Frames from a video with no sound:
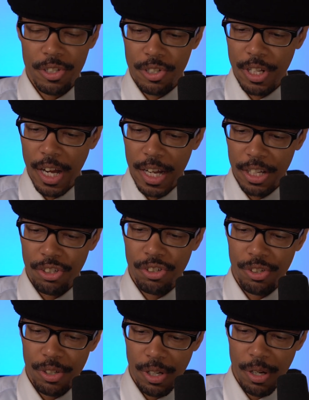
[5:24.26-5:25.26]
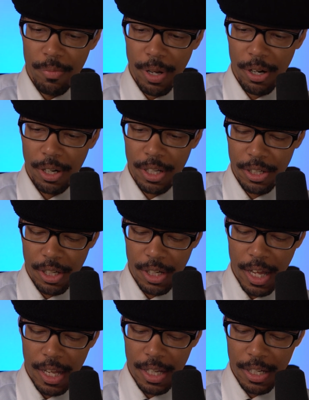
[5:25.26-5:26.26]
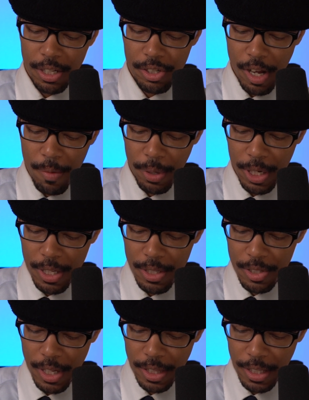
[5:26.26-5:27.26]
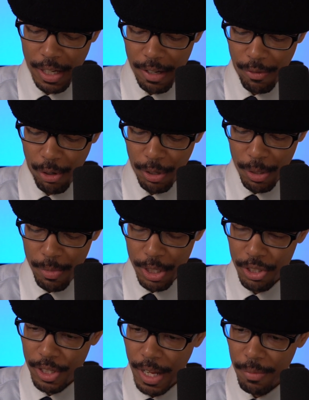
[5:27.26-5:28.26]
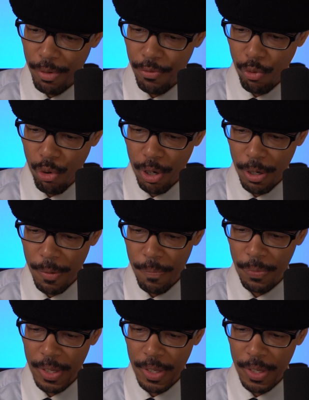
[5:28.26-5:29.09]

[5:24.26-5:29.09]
Scotch, American, Canadian, and Japanese. I think I've already mentioned that before.